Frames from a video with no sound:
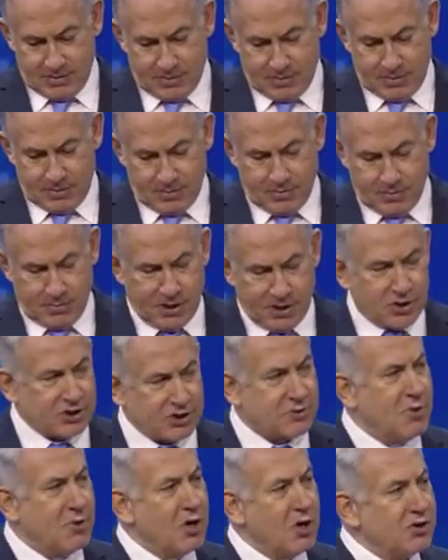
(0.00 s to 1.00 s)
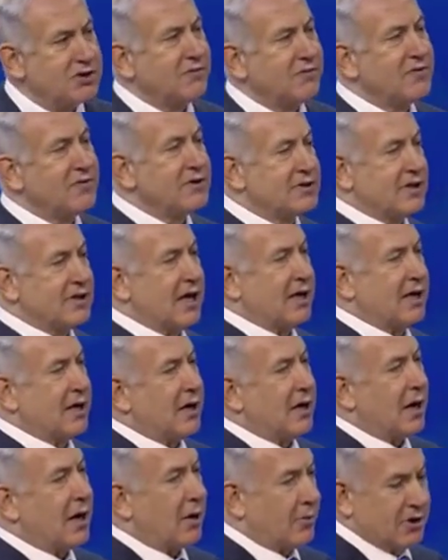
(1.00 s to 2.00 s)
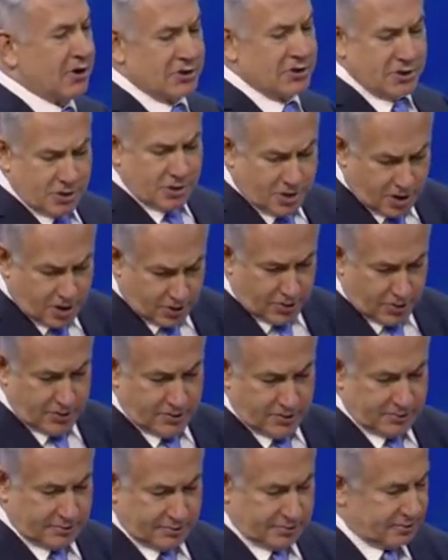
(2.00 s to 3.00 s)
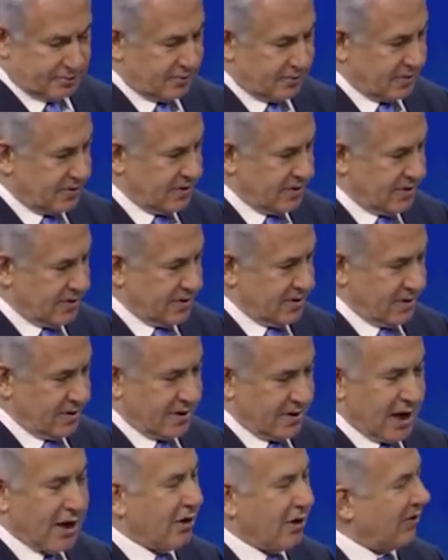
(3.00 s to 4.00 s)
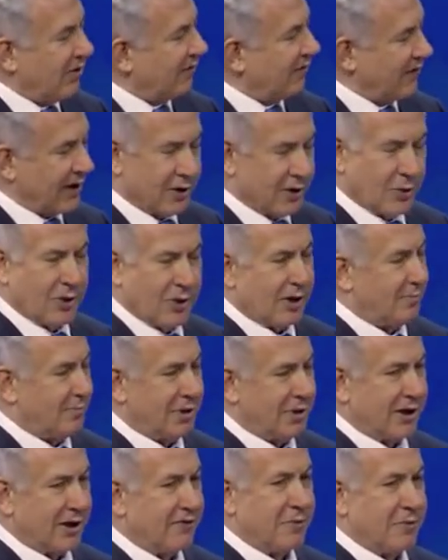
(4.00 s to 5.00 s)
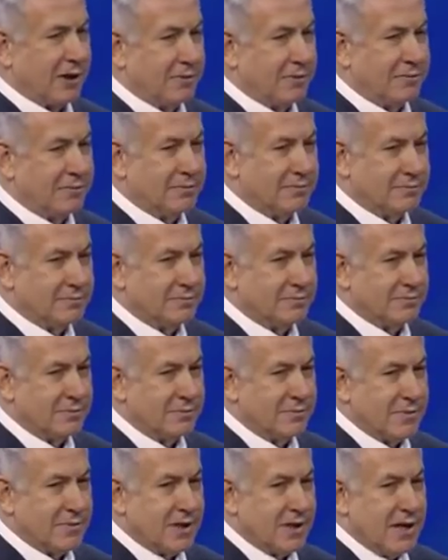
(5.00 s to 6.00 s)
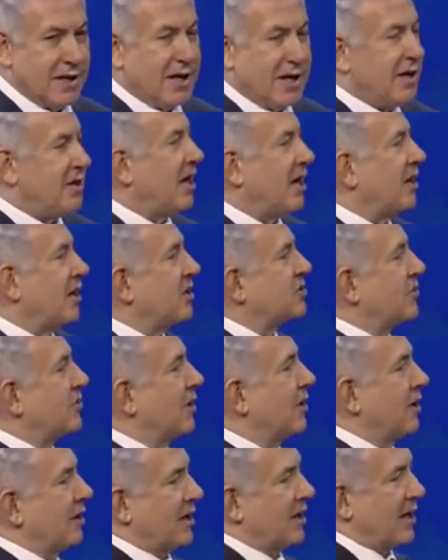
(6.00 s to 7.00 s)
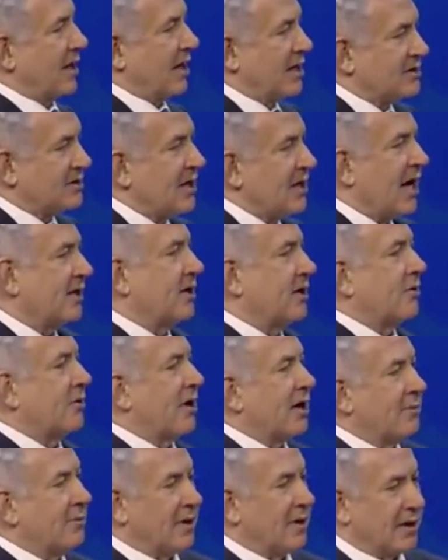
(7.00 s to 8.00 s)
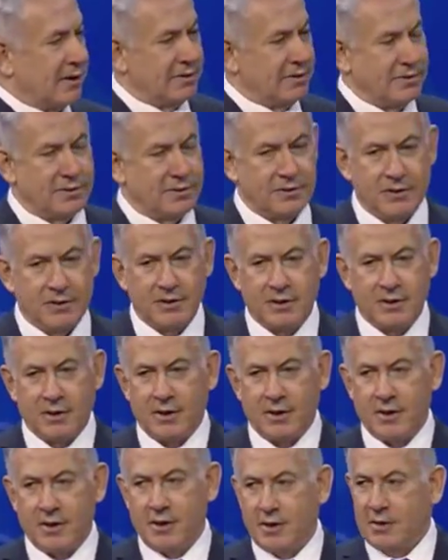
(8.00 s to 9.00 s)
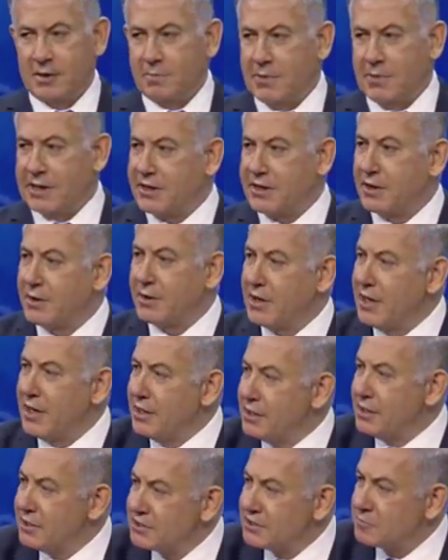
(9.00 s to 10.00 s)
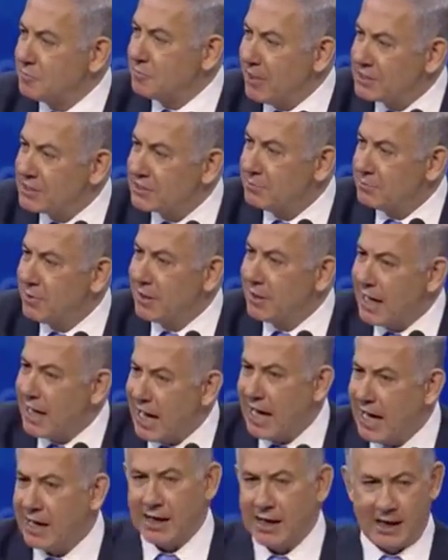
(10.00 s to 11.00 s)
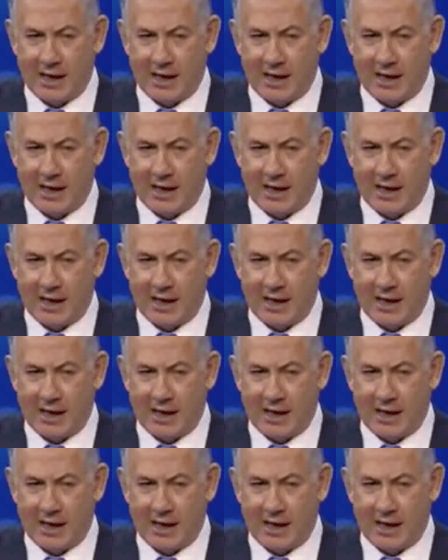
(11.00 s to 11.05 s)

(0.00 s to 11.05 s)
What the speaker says: Because most of the state in our region they know very well, believe me, that Israel is not their enemy, but their indispensable ally